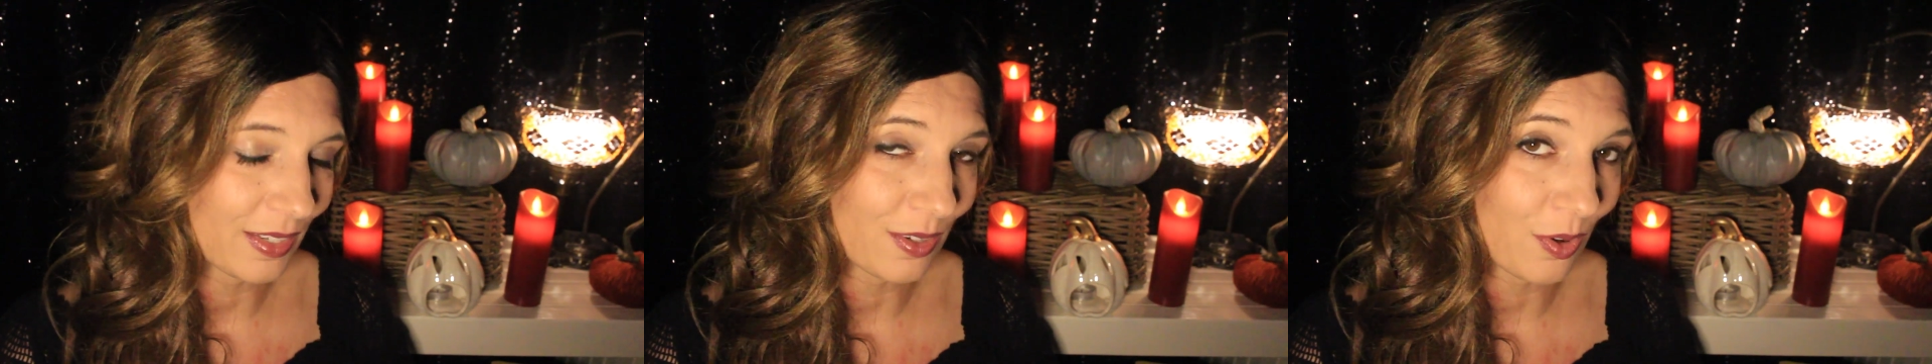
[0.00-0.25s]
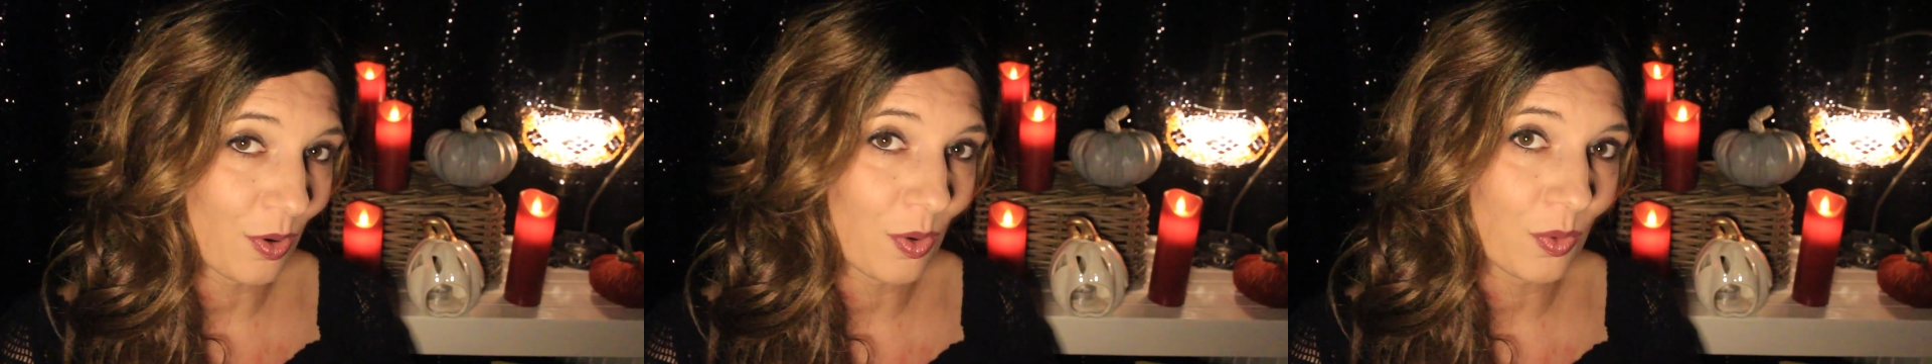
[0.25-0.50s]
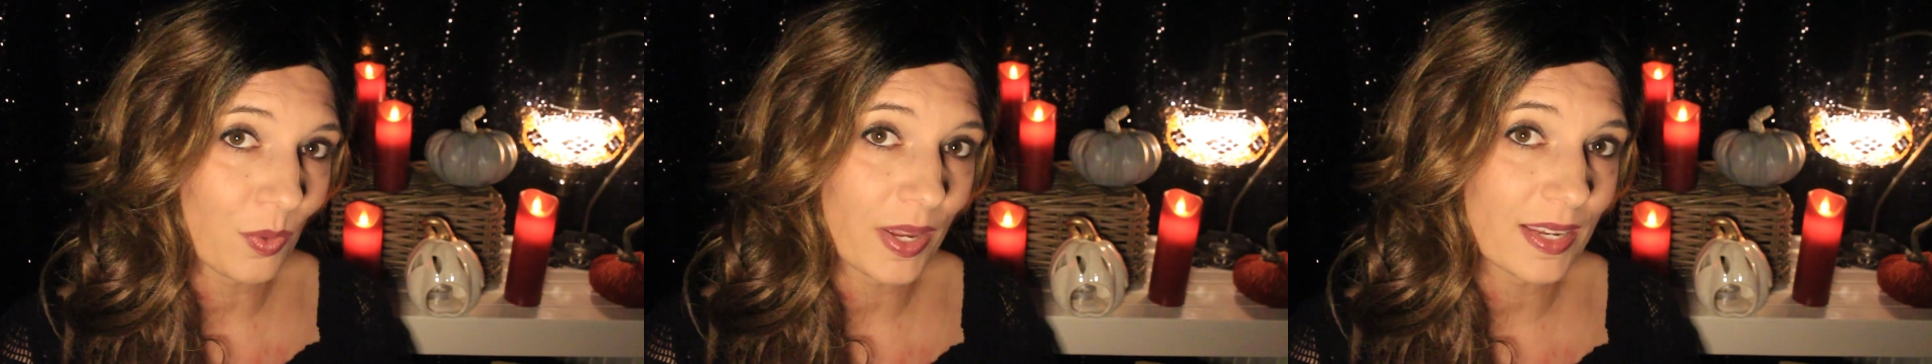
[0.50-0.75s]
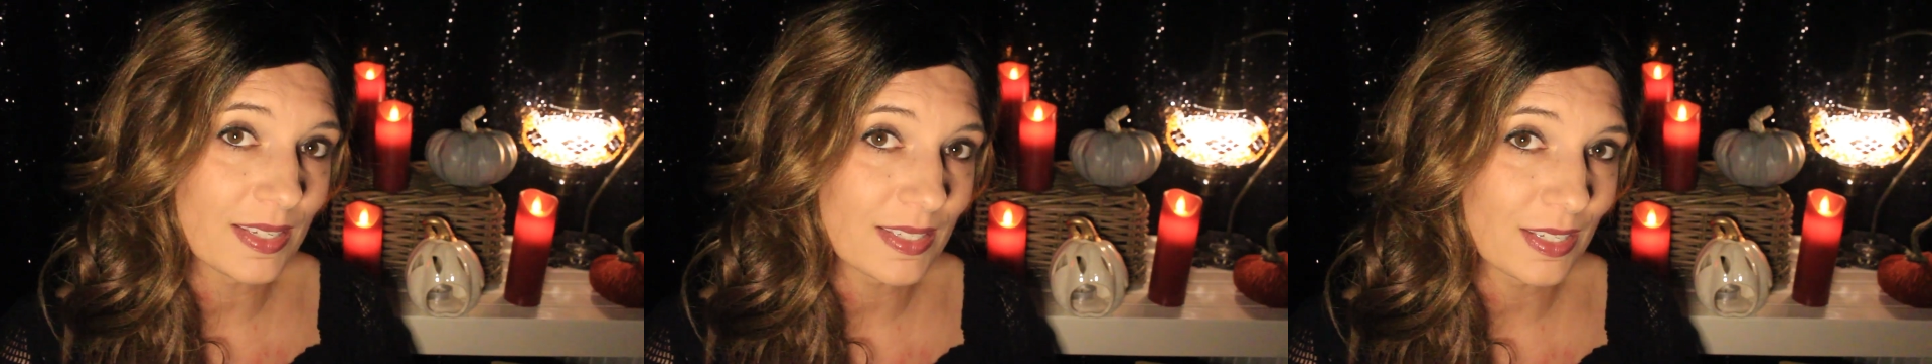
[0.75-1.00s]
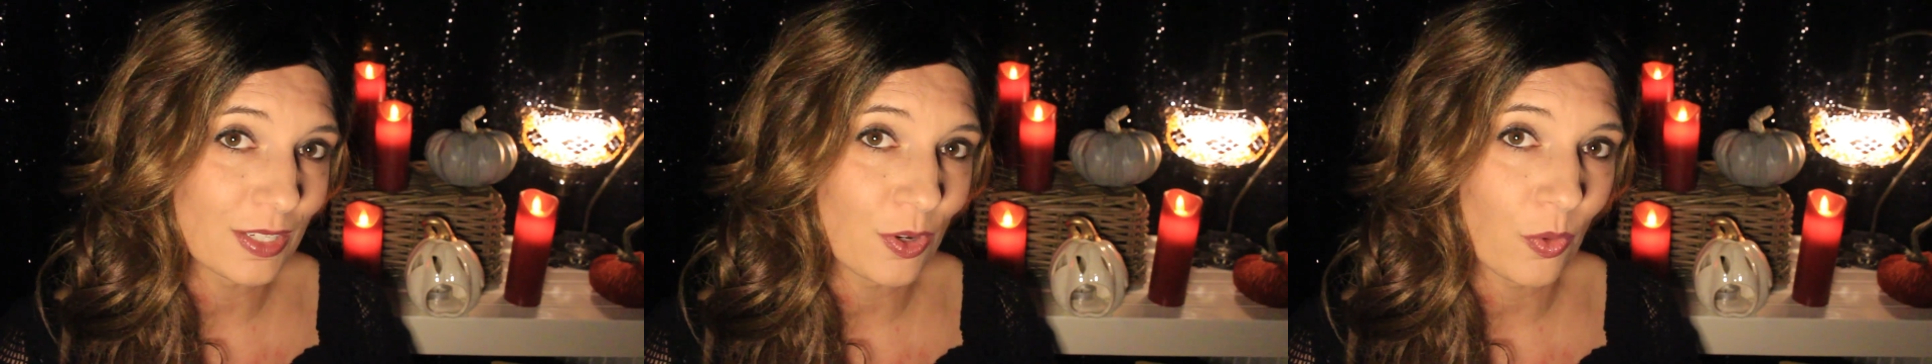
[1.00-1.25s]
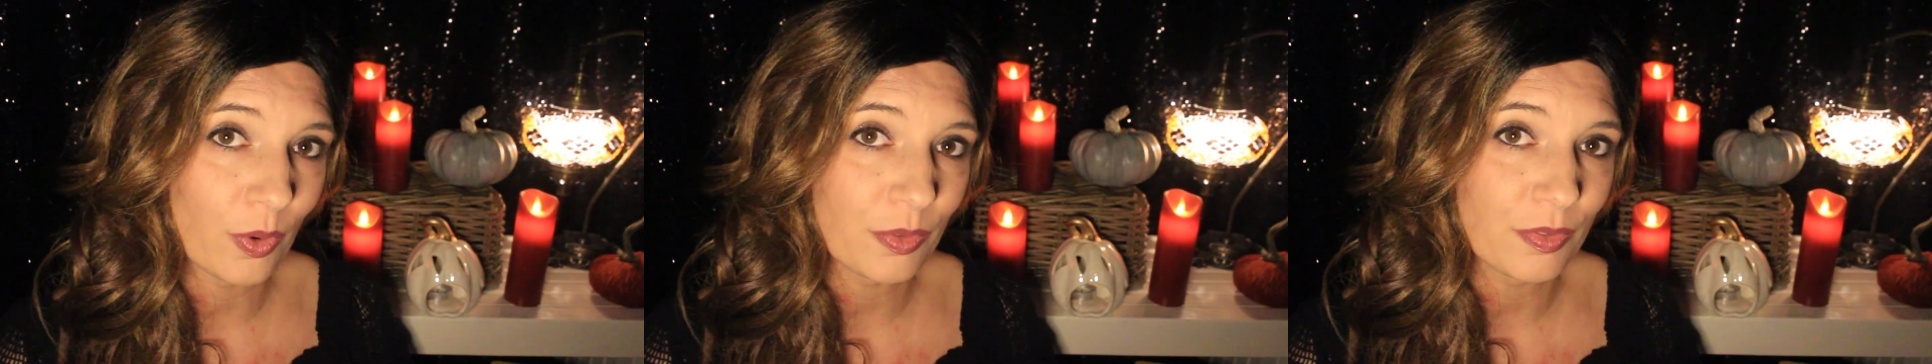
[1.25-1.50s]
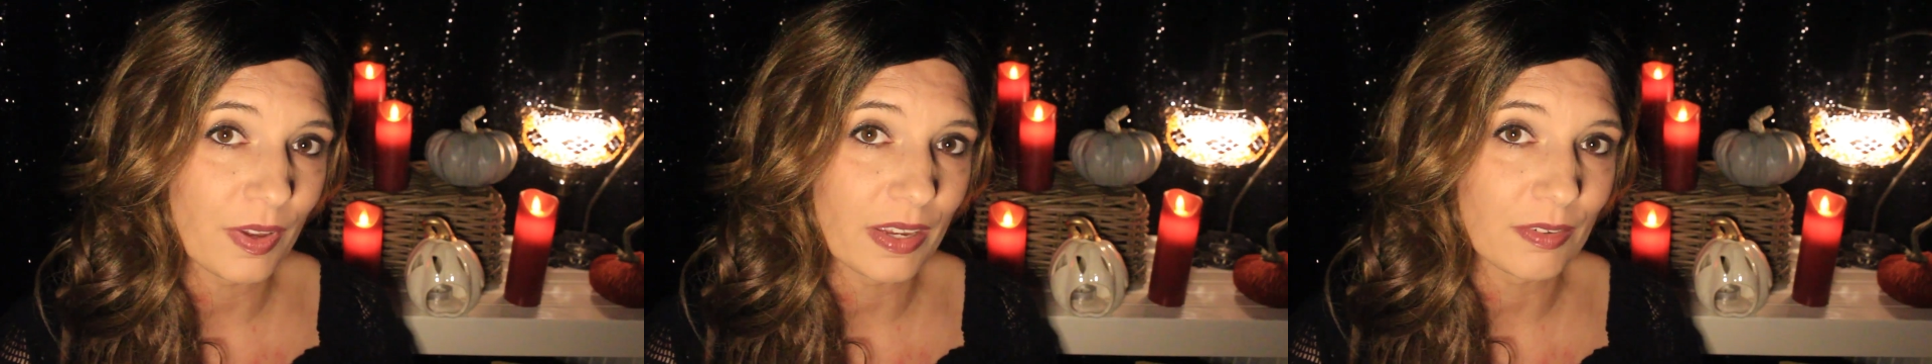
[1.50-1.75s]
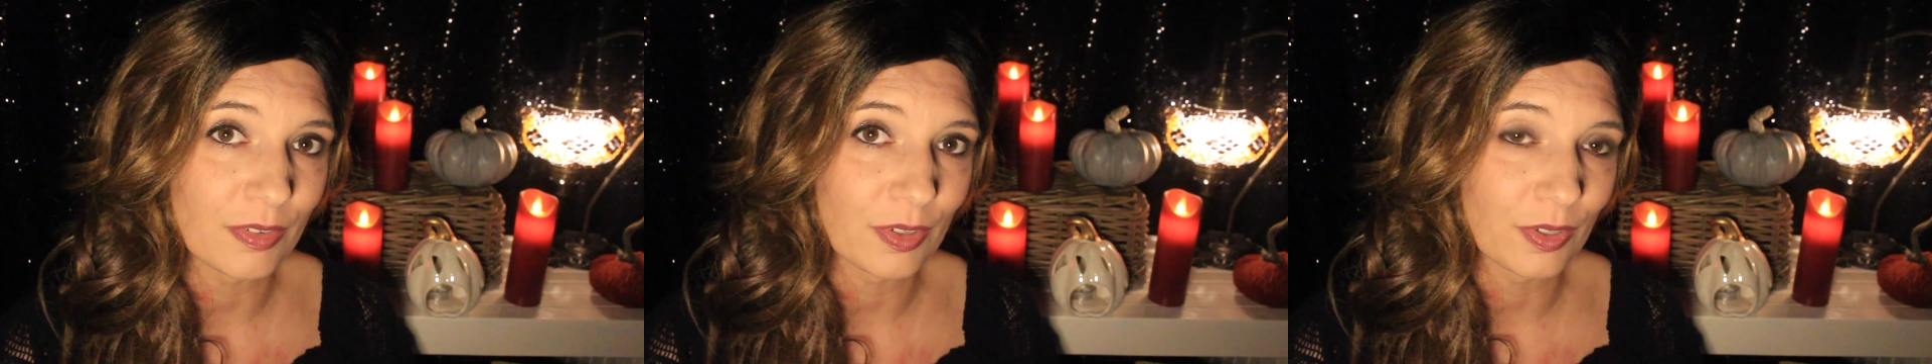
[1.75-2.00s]
and always in your
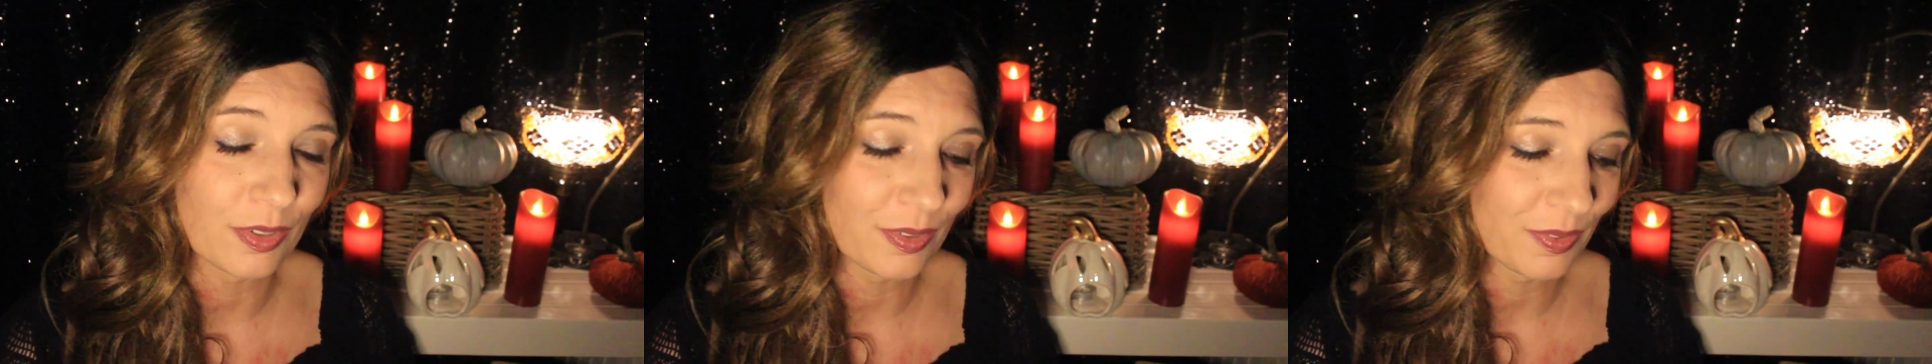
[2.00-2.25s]
favor.